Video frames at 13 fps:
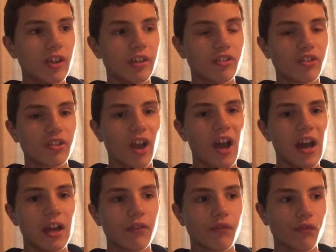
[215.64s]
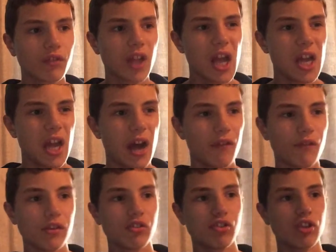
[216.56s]
She's a high flyer, I
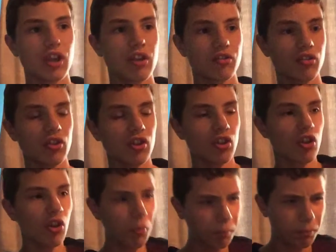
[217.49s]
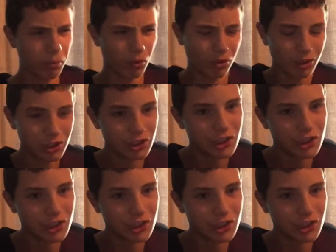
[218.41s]
think she is. But